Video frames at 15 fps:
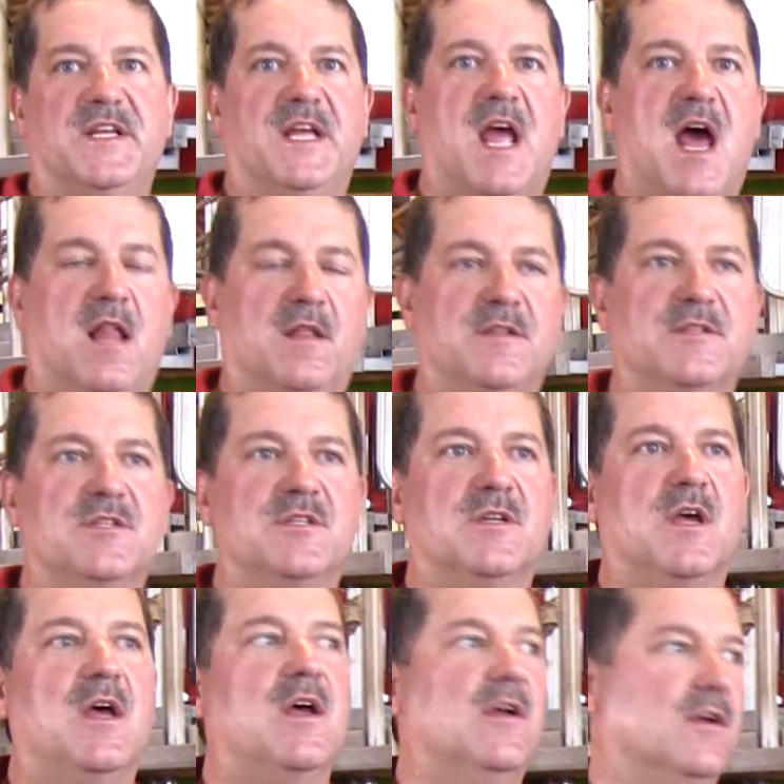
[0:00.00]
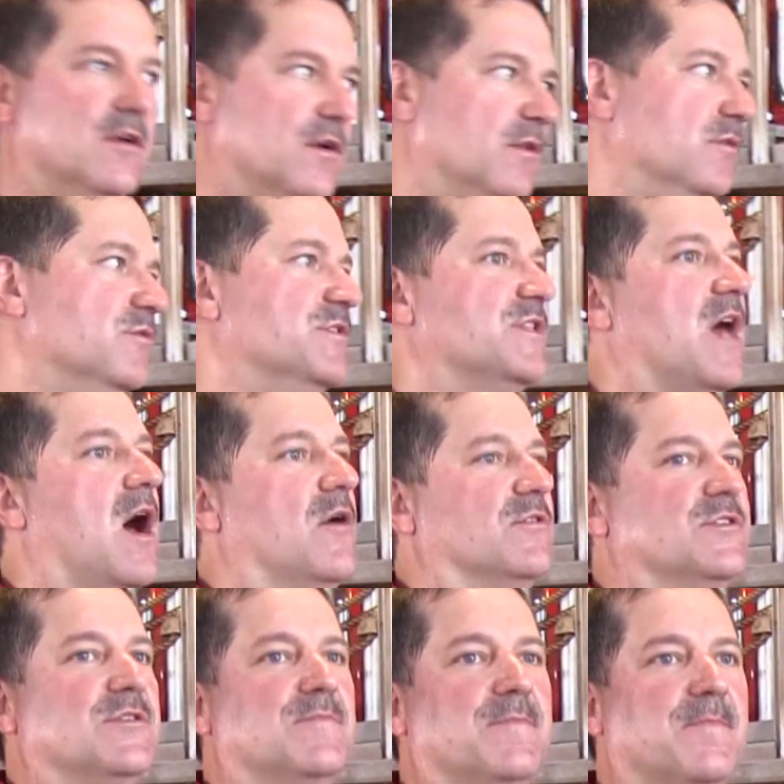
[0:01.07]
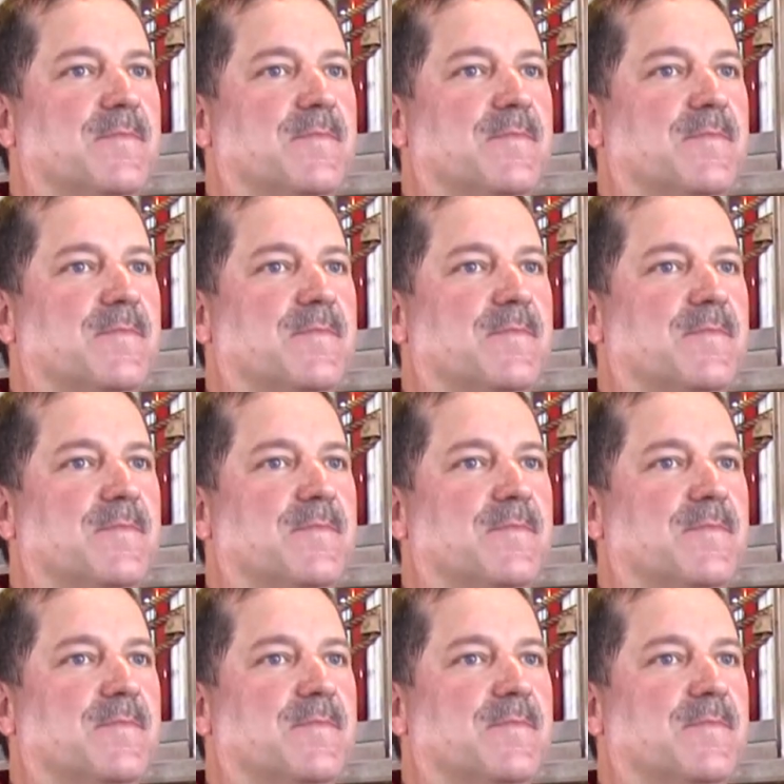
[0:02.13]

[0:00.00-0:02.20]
gallons, you're going to lose the house.